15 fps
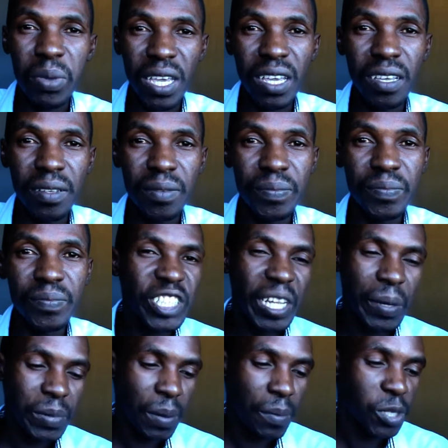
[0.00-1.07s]
pic.
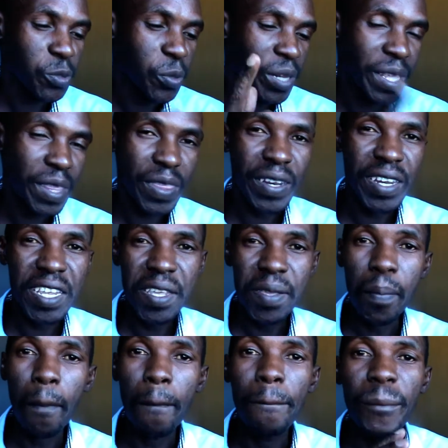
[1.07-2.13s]
Tip number 23,
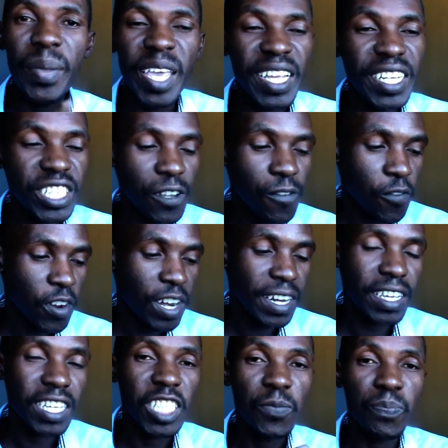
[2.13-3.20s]
being
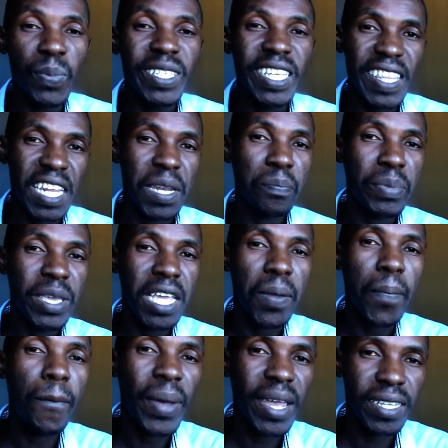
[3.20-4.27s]
different is better than
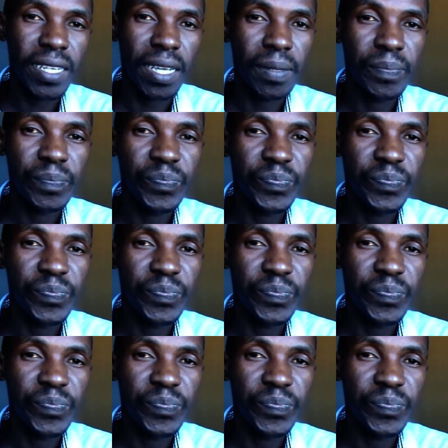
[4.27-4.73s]
being better.